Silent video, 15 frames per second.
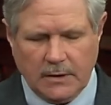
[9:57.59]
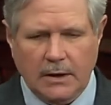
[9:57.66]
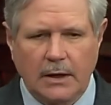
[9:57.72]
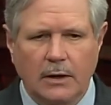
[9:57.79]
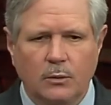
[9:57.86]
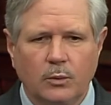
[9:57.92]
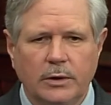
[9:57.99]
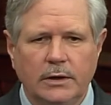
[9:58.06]

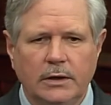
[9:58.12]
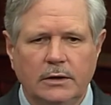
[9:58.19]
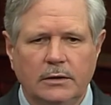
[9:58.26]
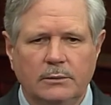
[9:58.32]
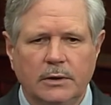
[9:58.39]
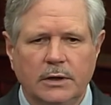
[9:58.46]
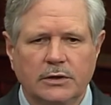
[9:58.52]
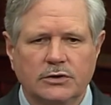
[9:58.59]
and we need
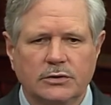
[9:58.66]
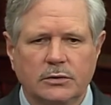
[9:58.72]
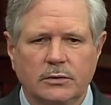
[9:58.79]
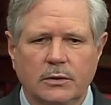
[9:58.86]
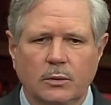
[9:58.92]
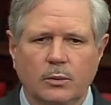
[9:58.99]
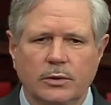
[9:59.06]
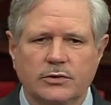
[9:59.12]
to make sure
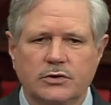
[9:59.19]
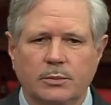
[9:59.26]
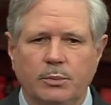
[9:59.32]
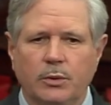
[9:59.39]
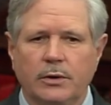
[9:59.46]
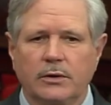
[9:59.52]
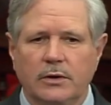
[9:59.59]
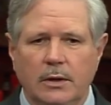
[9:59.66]
that we're
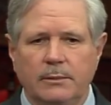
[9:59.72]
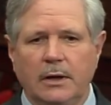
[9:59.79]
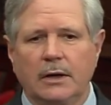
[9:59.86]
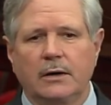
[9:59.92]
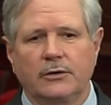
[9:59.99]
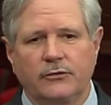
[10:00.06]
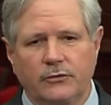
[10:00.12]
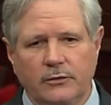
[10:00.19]
supporting them and
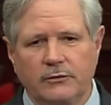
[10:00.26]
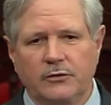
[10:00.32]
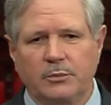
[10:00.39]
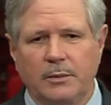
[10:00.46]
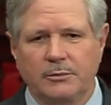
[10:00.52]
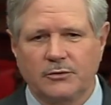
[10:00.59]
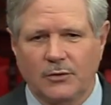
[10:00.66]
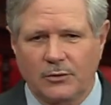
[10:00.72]
our service
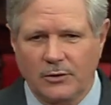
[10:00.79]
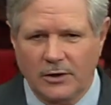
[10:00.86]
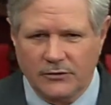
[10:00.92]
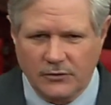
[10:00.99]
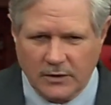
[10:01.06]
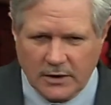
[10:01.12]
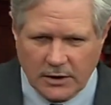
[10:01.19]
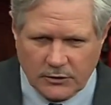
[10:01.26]
members across
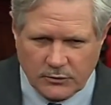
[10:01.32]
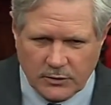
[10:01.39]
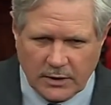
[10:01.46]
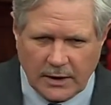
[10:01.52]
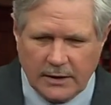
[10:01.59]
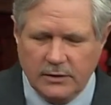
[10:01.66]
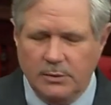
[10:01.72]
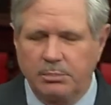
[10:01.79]
the country
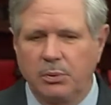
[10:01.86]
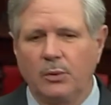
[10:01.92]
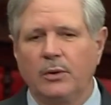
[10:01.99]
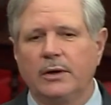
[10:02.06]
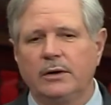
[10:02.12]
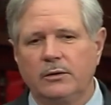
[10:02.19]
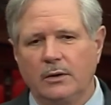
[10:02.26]
and deployed